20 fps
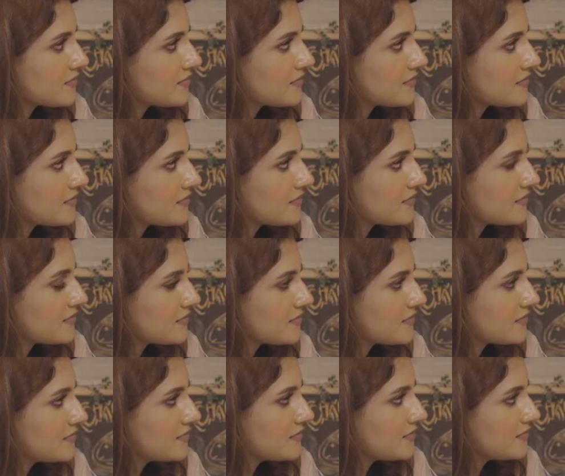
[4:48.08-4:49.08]

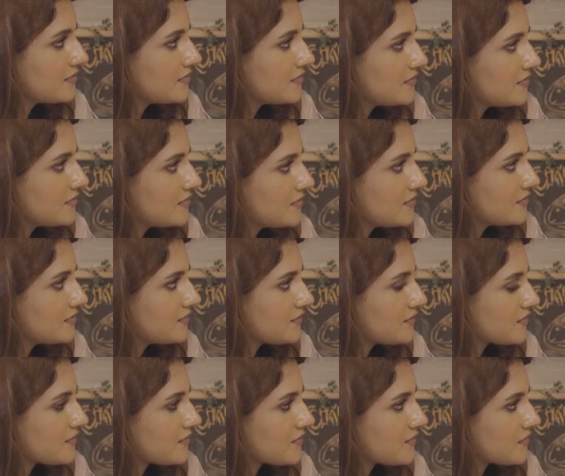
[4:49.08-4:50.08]

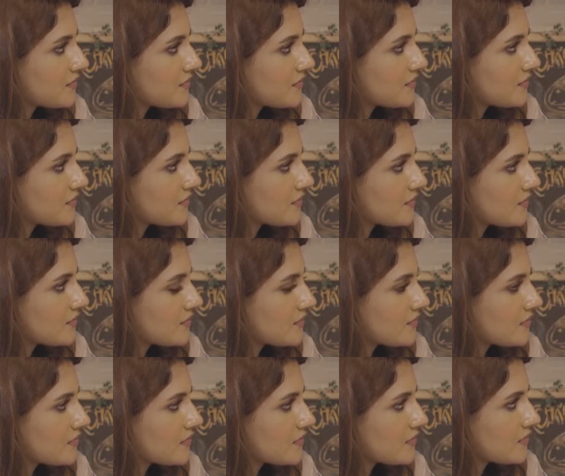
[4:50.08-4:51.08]

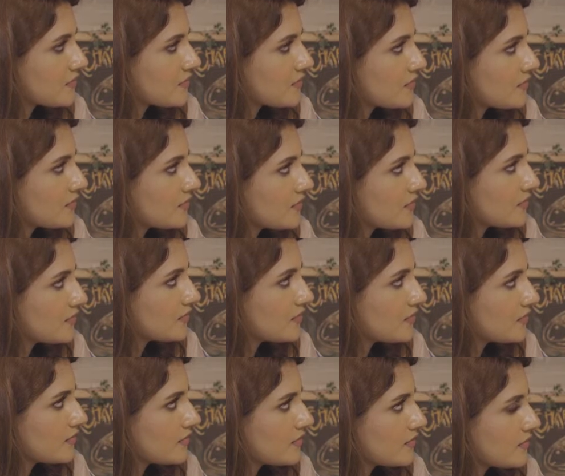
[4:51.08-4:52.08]

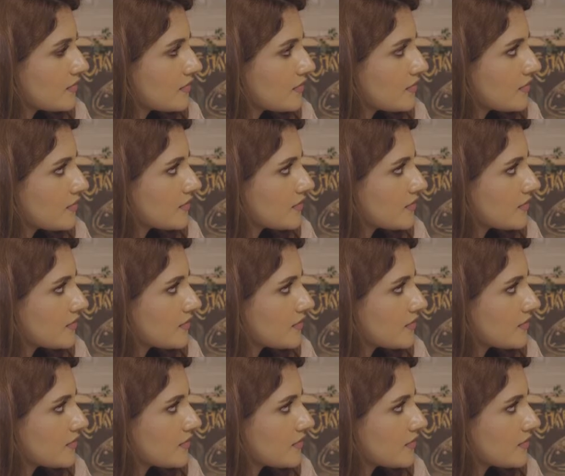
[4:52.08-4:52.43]
(not speaking)